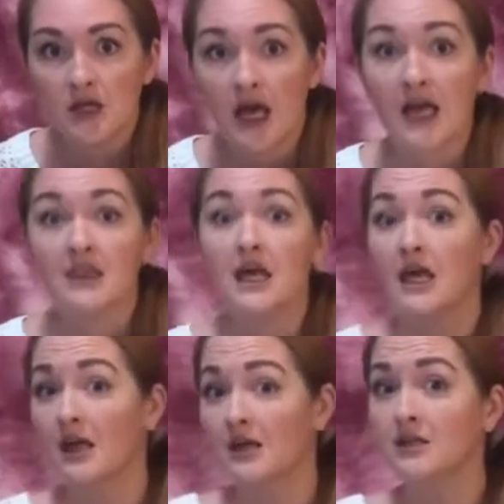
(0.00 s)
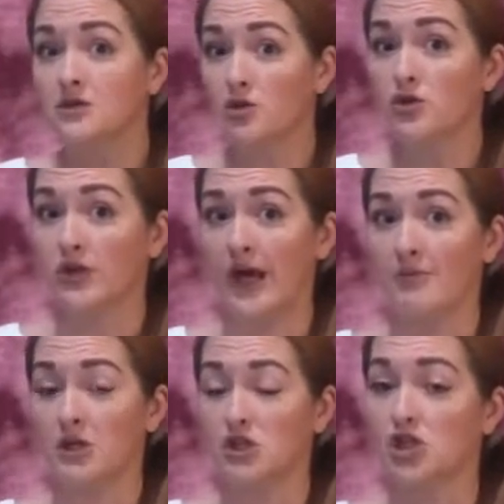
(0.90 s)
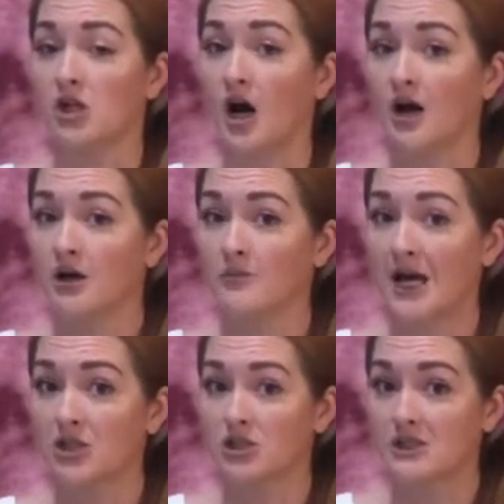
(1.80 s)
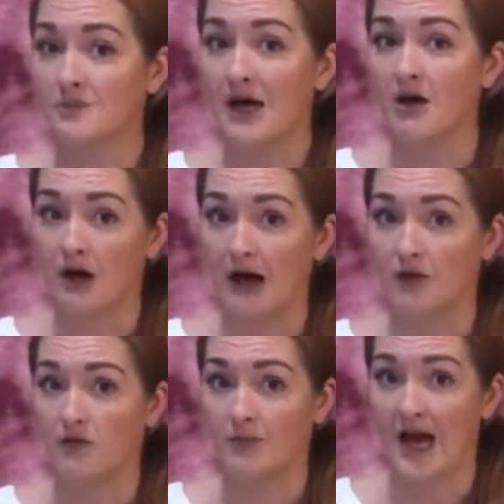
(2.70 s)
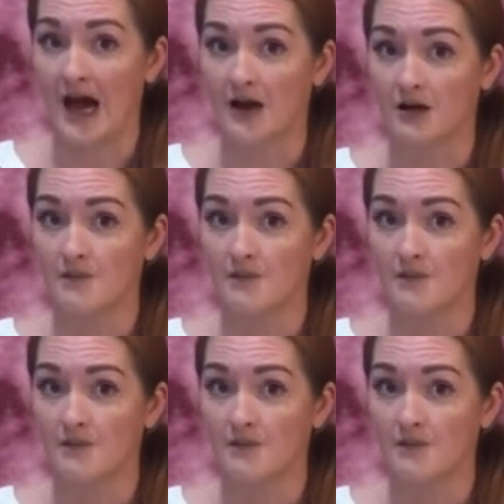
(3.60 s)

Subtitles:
And the ant had told them that she got her magic spell out of a bag.